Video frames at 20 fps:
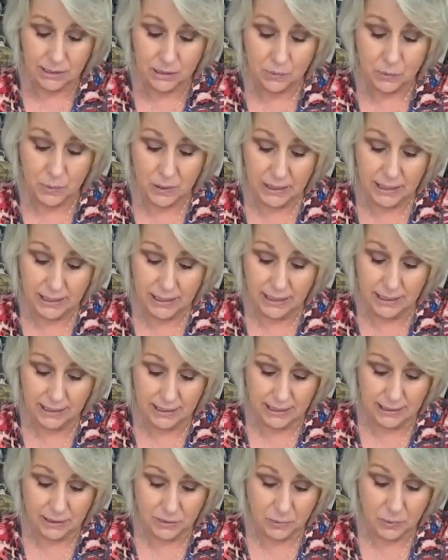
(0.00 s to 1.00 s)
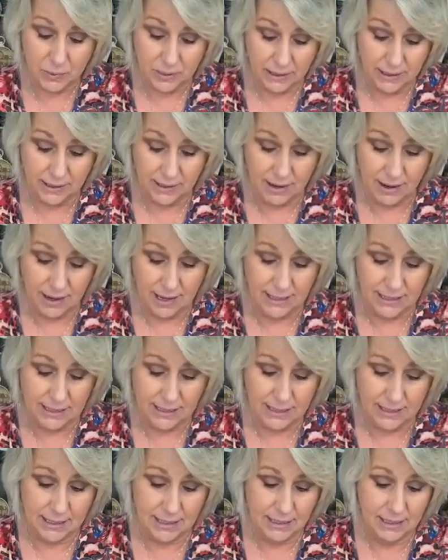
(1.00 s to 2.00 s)
it's really it's really
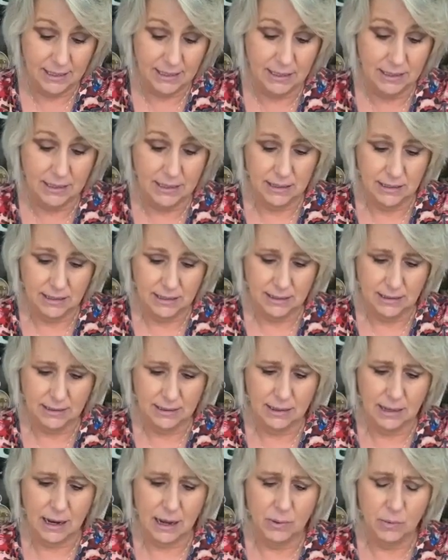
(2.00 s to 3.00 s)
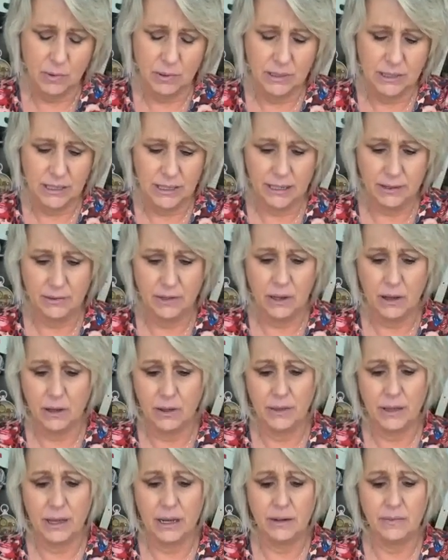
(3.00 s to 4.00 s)
nice and I wouldn't tell
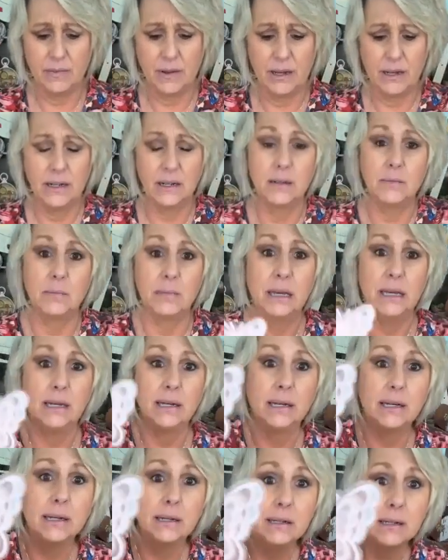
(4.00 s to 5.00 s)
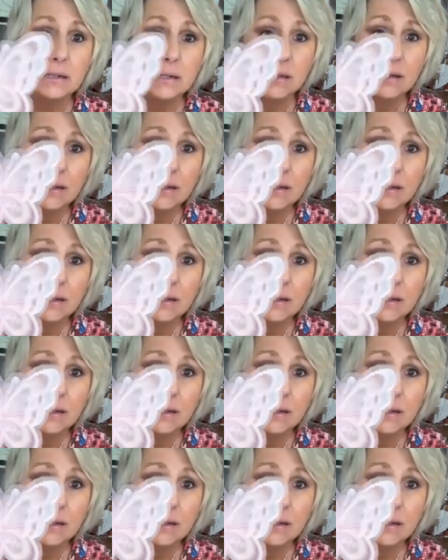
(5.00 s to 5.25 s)
y'all that if I didn't mean it